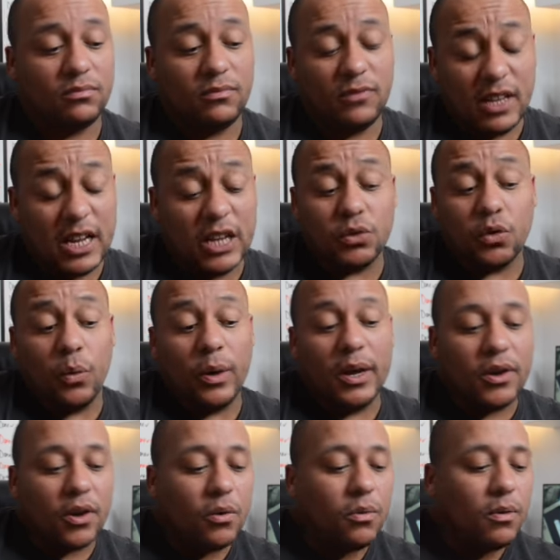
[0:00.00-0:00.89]
That's what
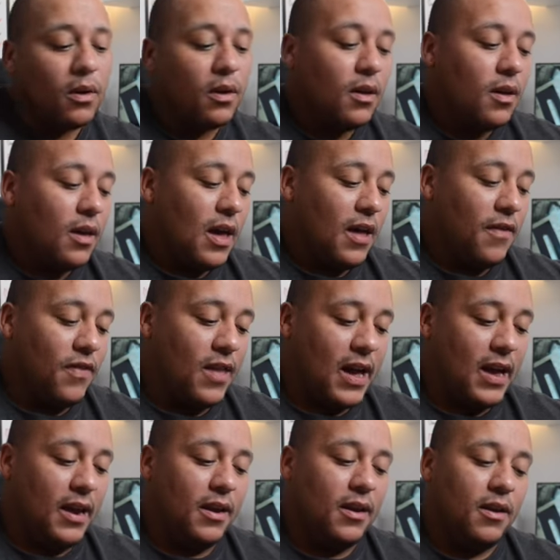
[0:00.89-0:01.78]
we do, and
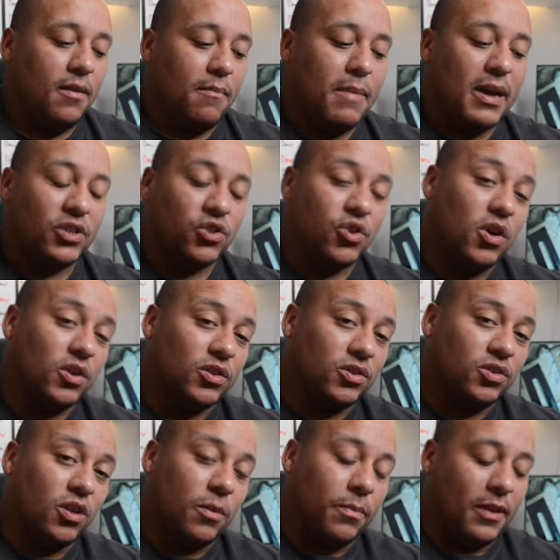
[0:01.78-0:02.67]
then mesh goes on
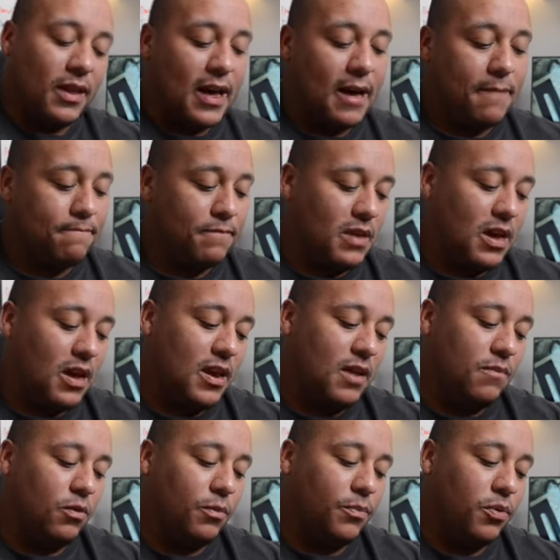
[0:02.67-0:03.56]
top of that, and
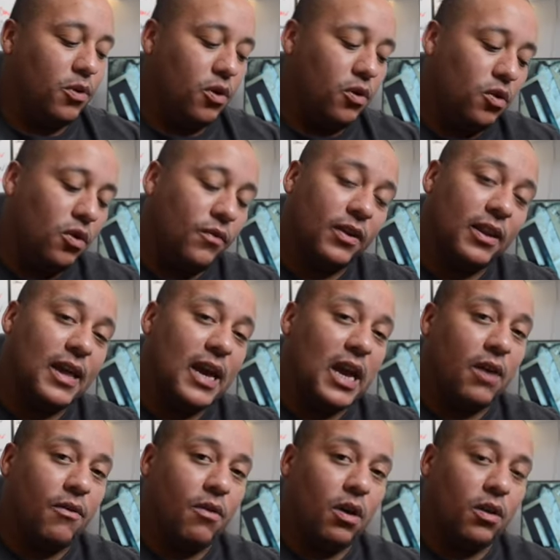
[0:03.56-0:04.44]
then we'll put another
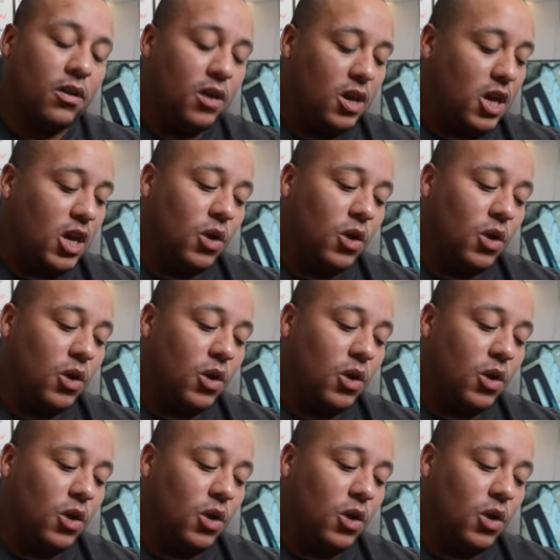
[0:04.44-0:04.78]
layer on,